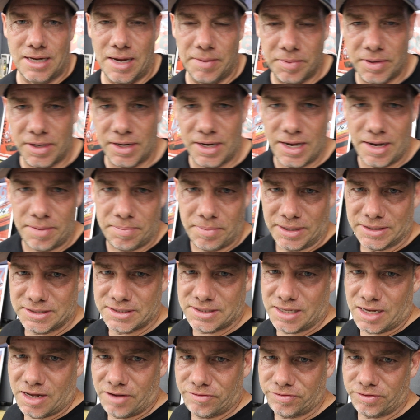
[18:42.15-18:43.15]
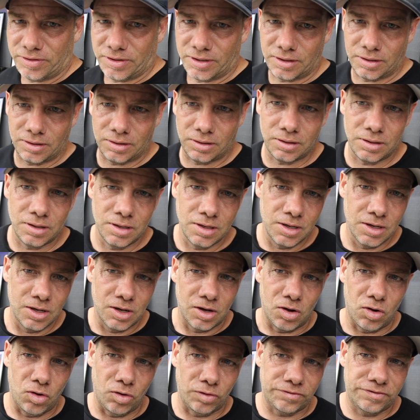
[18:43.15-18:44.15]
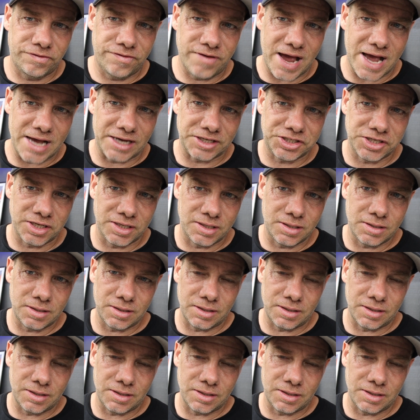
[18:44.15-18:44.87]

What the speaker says: I'm going to hit myself a little old-fashioned